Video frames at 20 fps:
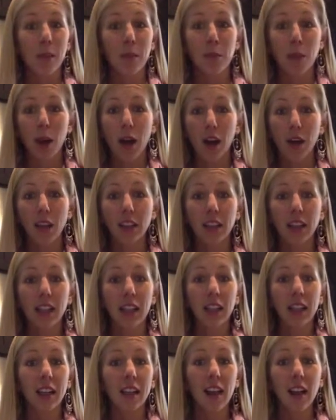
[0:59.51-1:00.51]

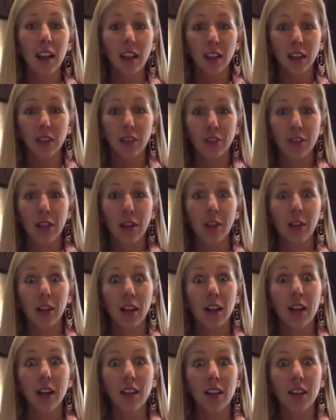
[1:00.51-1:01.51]
Broccoli, cauliflower.
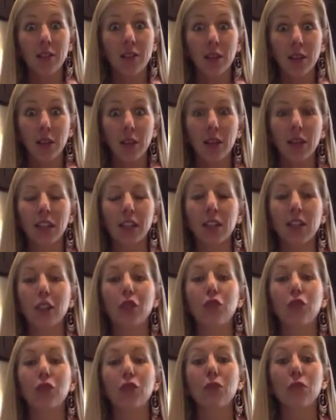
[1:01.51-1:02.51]
Cauliflower is a
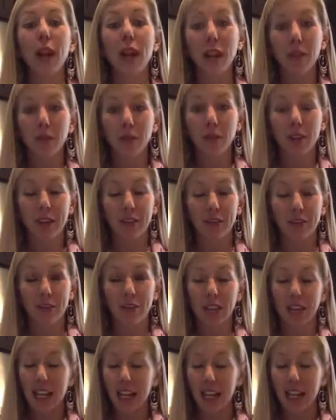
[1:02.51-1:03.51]
great one
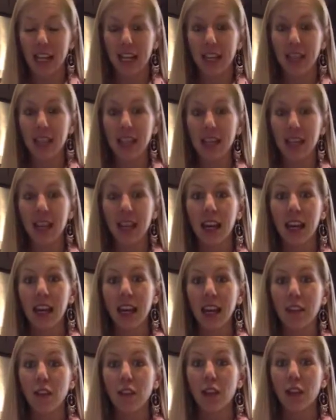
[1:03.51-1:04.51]
for the kids.
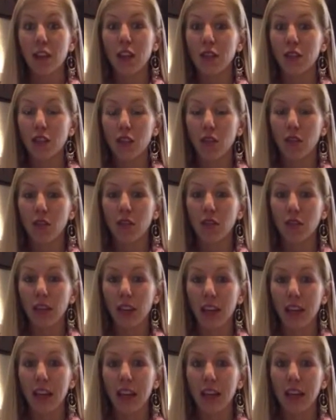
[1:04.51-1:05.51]
If they don't
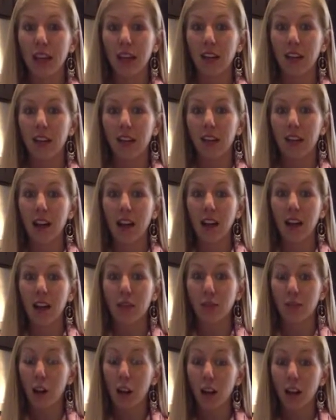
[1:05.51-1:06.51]
like
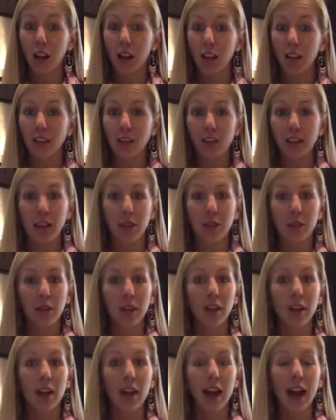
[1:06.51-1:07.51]
raw
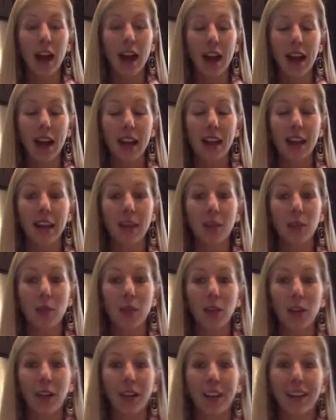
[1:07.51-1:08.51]
cauliflower, I
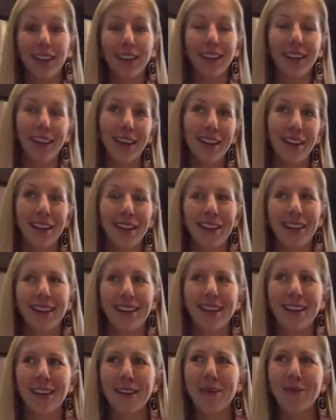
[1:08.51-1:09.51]

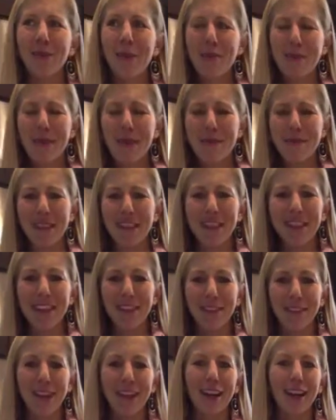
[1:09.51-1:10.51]
won't bet my
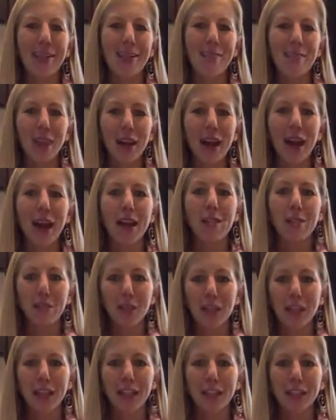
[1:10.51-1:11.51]
life on it, but I'm
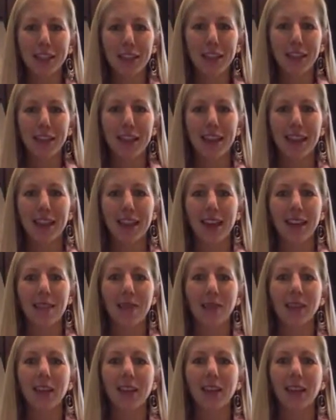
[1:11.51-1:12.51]
pretty sure that they
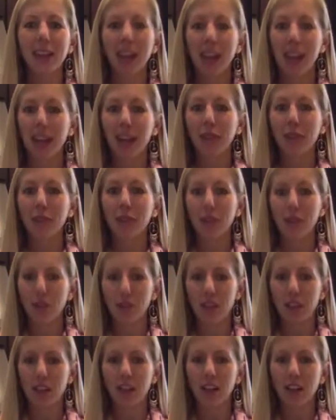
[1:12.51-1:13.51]
will like
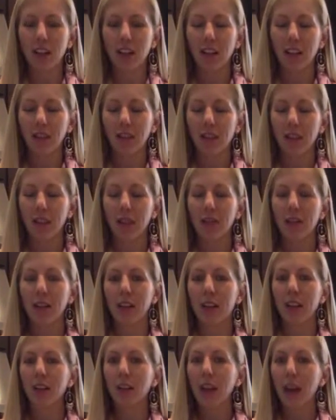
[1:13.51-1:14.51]
roasted cauliflower
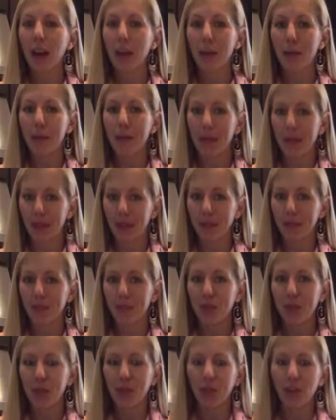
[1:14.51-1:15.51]
a lot better
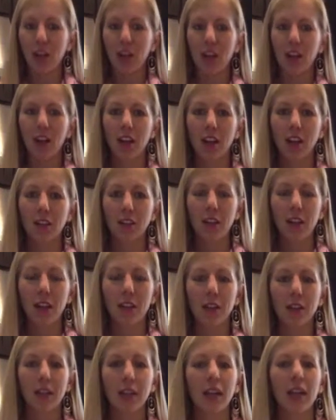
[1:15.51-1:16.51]
than raw
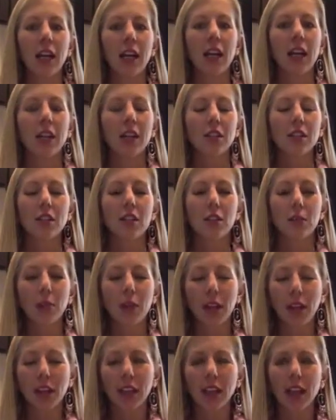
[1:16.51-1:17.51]
cauliflower. So,
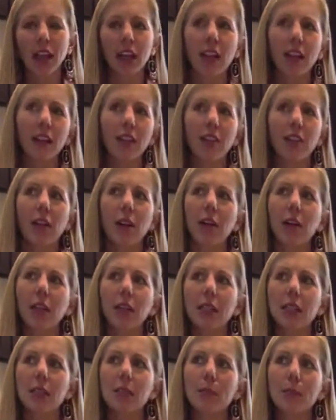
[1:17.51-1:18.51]
broccoli, cauliflower,
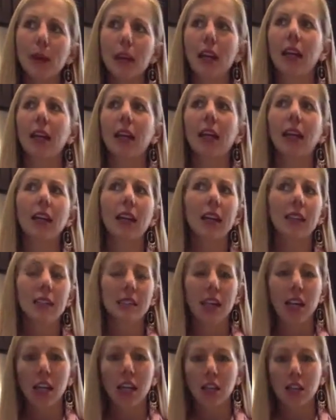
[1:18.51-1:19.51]
asparagus,
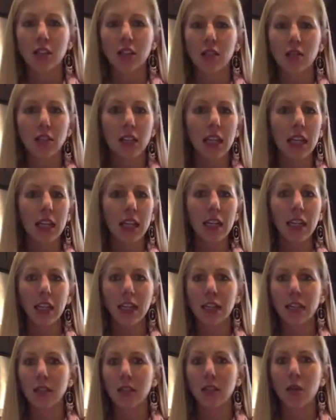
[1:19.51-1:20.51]

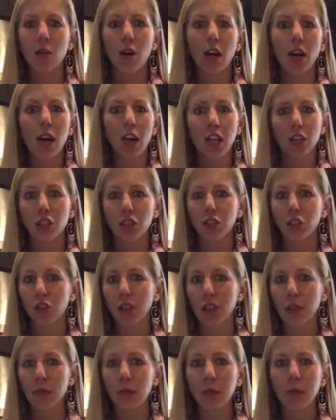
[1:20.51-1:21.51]
zucchini, squash,
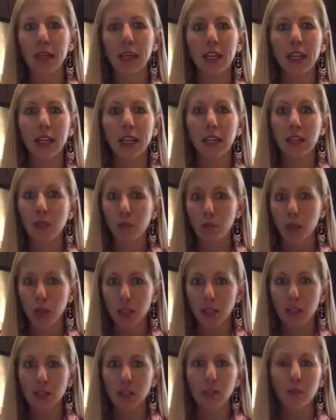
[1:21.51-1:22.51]
green beans,
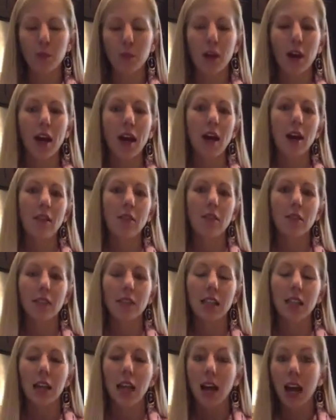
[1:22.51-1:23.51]
Brussels
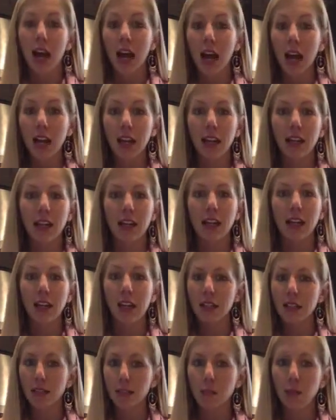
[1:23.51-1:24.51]
sprouts,
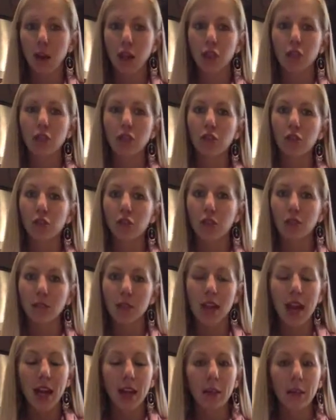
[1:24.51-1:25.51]
onions, mushrooms,
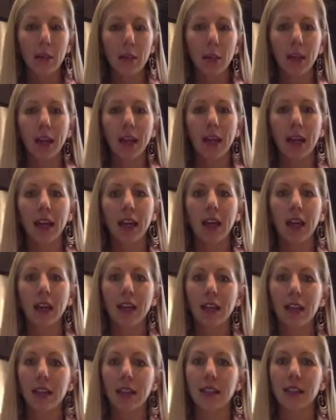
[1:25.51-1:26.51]

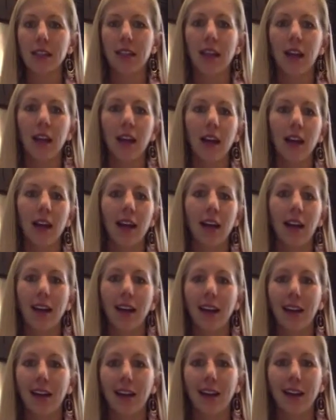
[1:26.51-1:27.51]
eggplant.
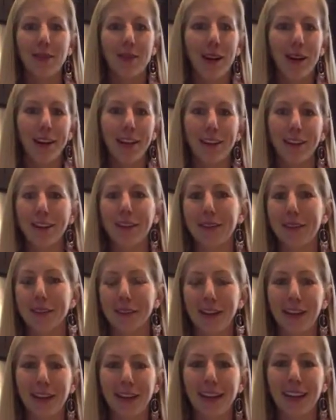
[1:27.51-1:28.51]
I could go
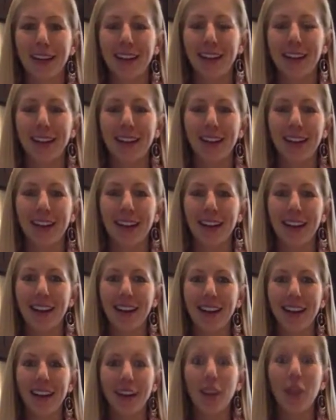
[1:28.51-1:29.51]
on and on and
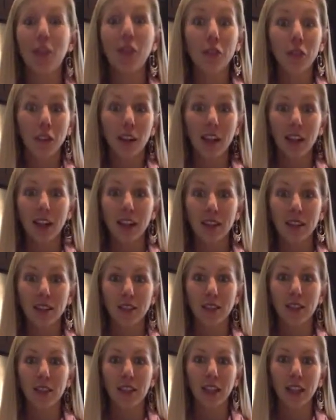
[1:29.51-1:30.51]
on. Okra is
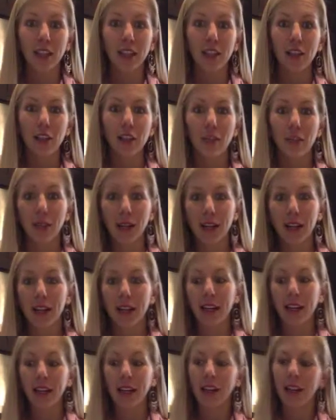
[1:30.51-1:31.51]
a really good
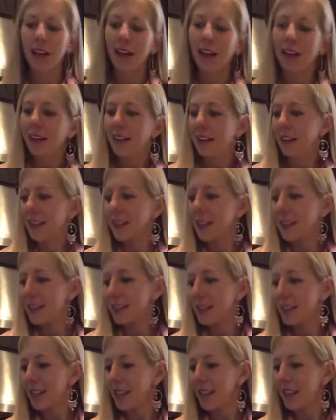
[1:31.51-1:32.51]
one. Let's
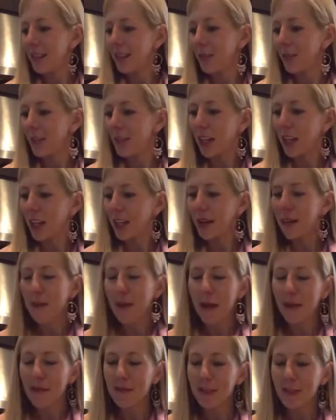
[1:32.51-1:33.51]
see, I'm thinking
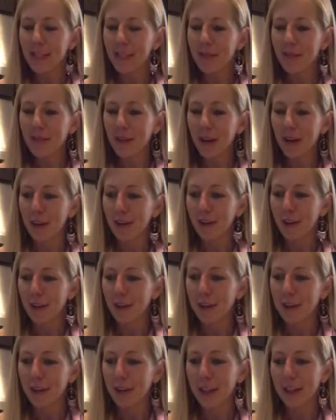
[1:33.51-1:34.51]
about what's in my
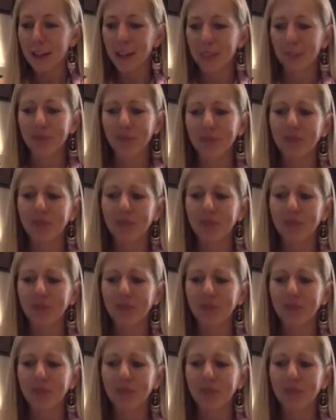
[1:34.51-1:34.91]
refrigerator.